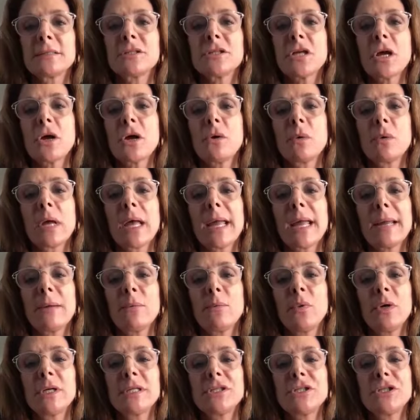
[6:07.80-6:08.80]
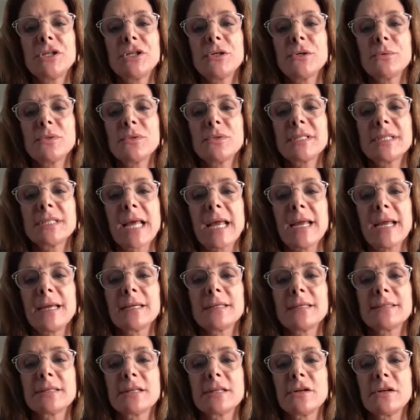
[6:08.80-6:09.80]
So would you say,
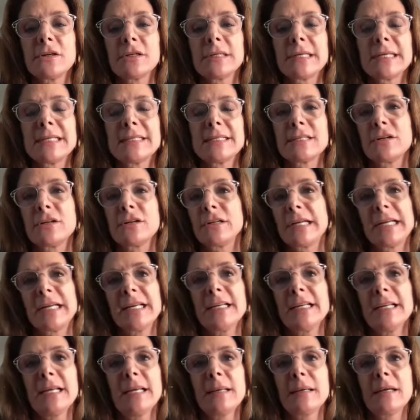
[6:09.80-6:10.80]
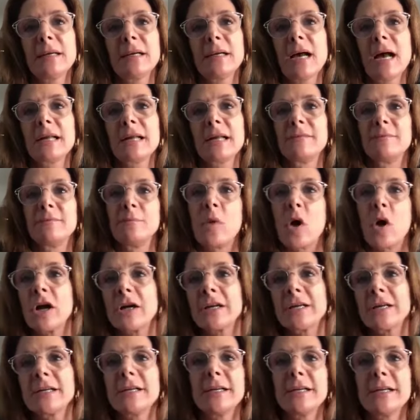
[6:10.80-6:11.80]
is there any kind of
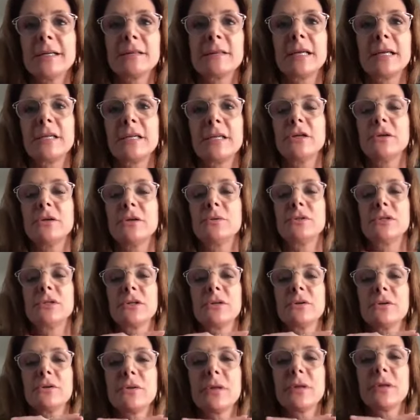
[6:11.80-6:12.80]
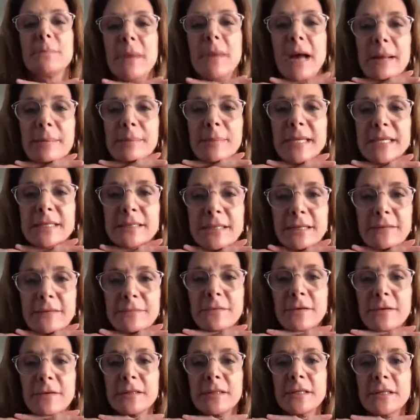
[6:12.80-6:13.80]
marketing that you do that might be
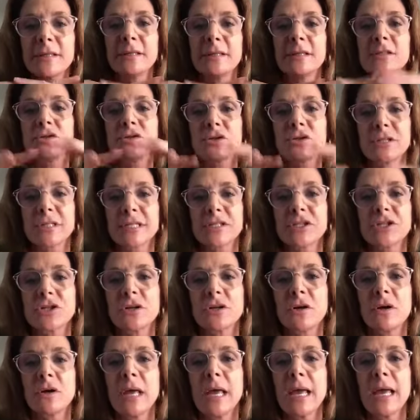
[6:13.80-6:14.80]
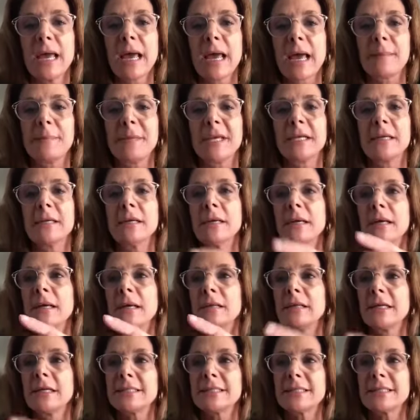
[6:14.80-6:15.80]
different than the traditional? I mean,
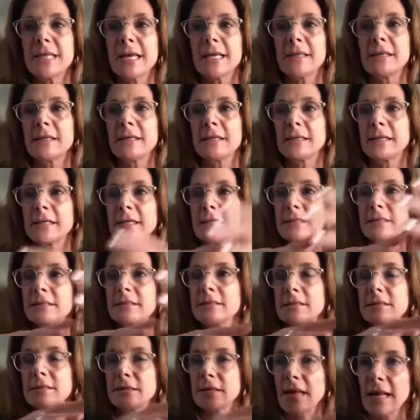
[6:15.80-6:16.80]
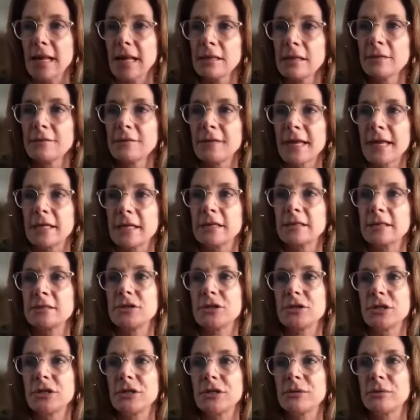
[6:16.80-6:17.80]
let's say that it gets elevated
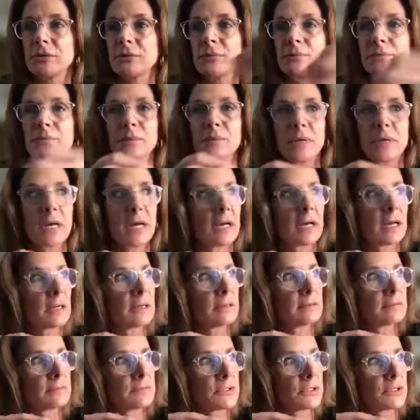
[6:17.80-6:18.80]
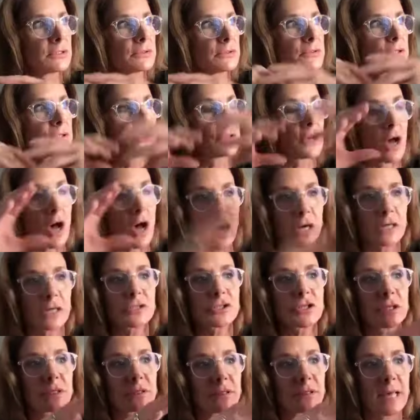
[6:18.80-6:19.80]
to the
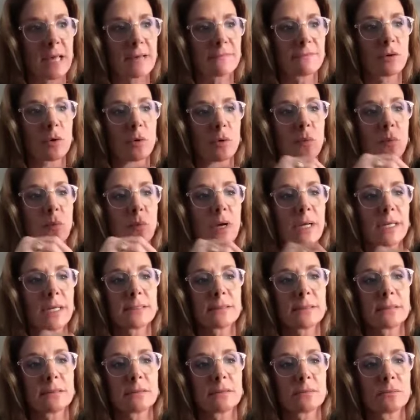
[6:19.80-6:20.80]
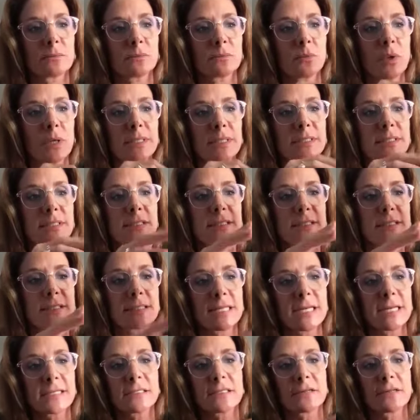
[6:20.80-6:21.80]
auction level. What is
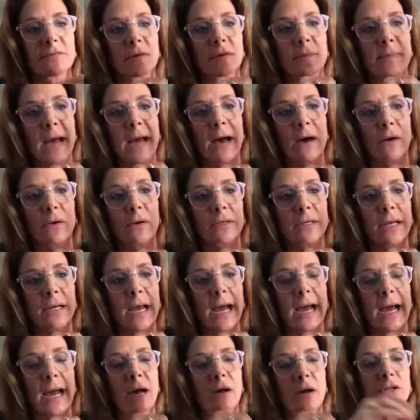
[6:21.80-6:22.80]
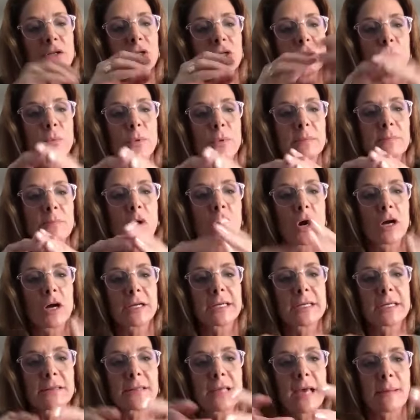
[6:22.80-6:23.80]
distinctive about how you would
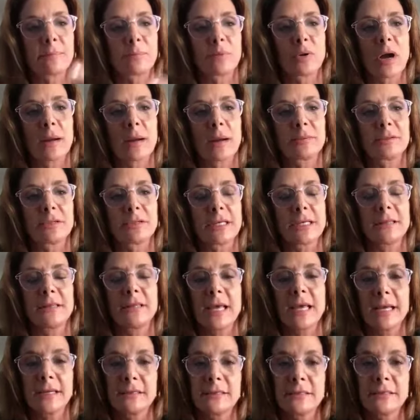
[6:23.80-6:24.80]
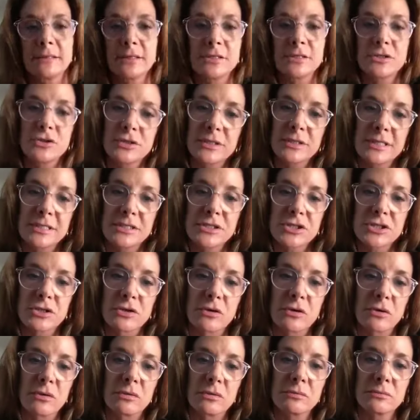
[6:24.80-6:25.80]
market that property than the
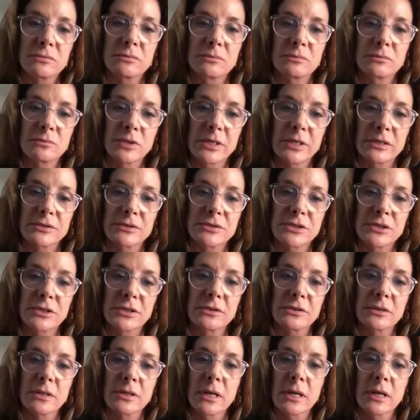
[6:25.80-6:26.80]
traditional realtor